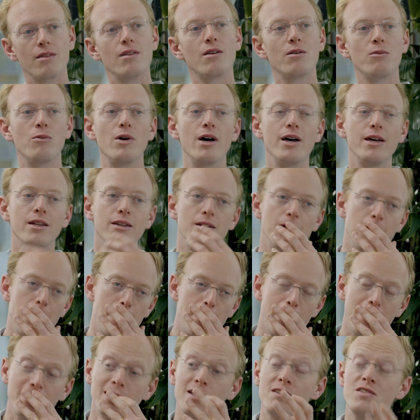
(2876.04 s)
Right.
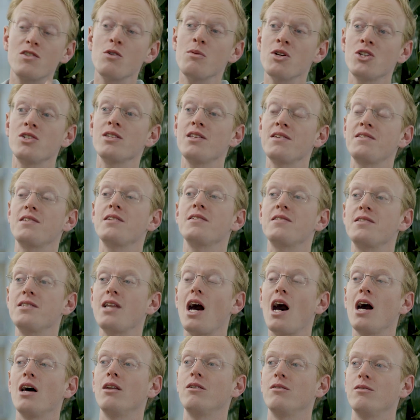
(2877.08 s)
And like so much of this is
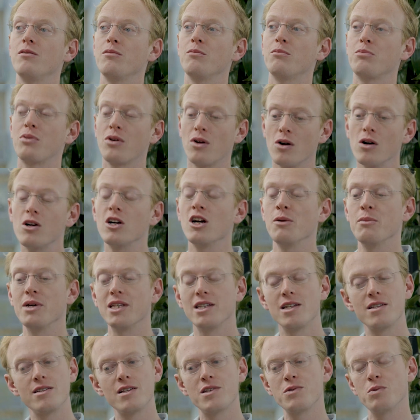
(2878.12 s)
not programming.
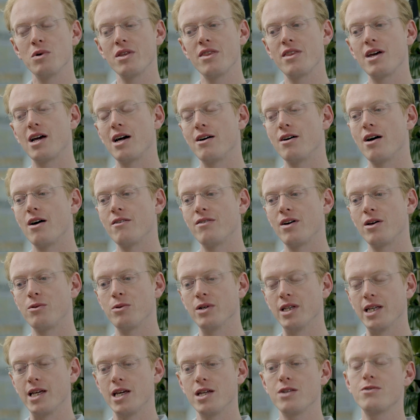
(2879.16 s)
That's one thing I find
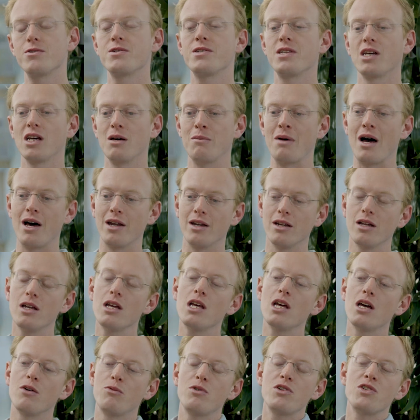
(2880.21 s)
really interesting about it.
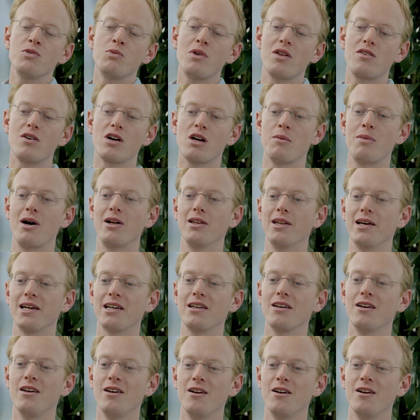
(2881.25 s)
If we just want to talk about like,